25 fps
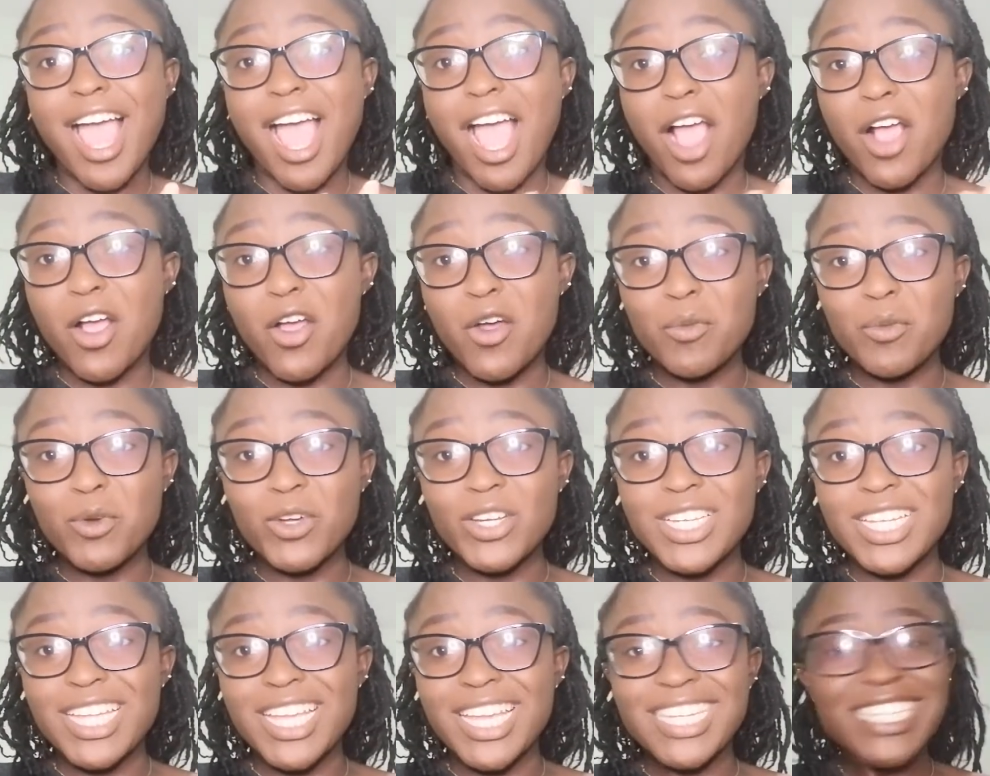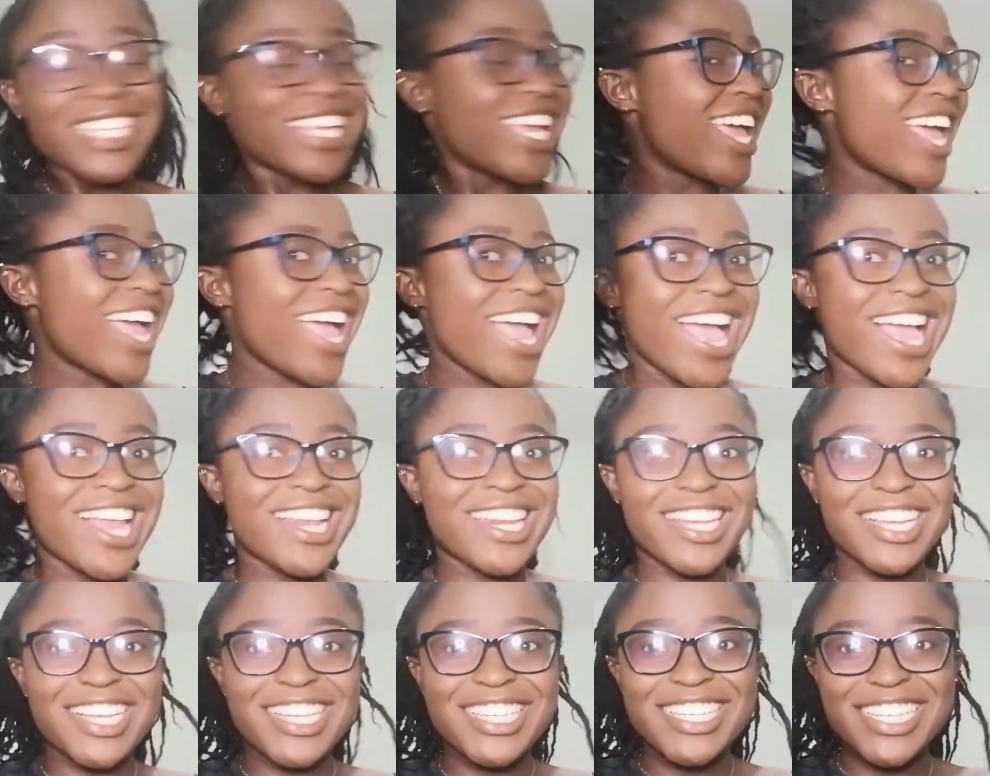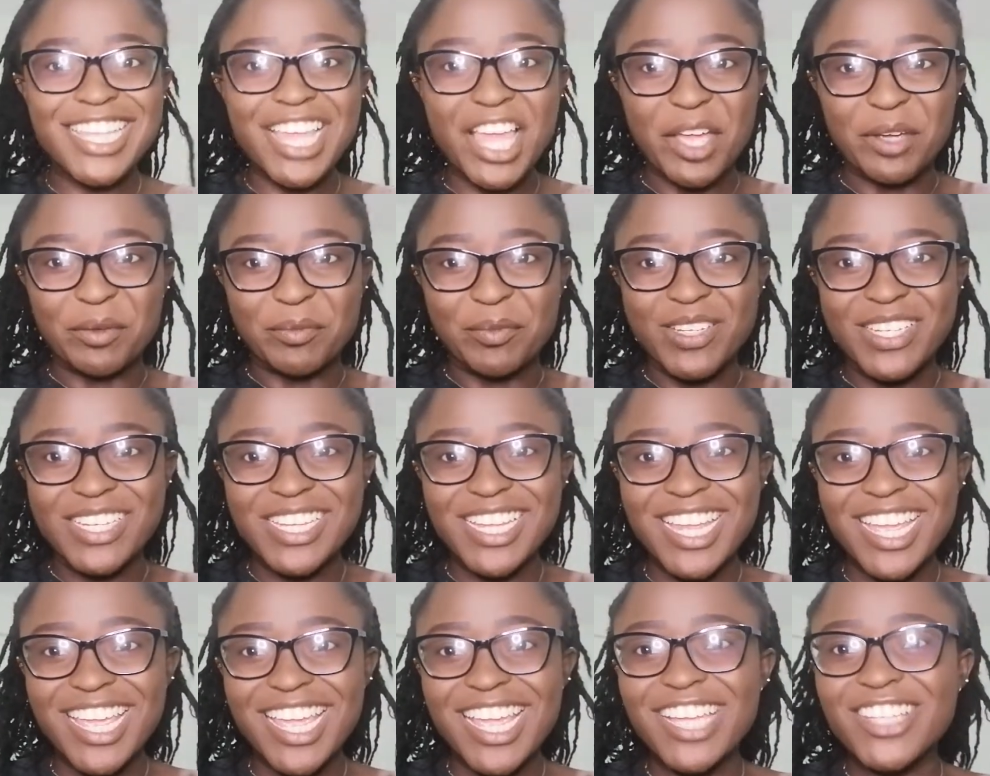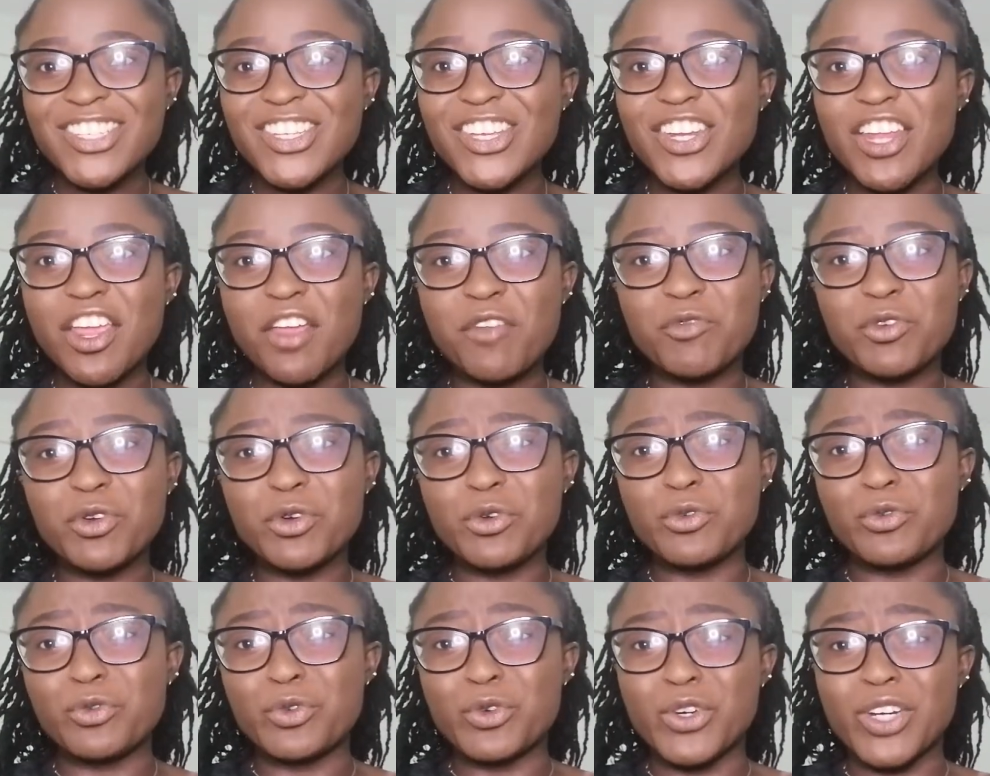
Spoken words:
accommodate, and accept each and every one of you,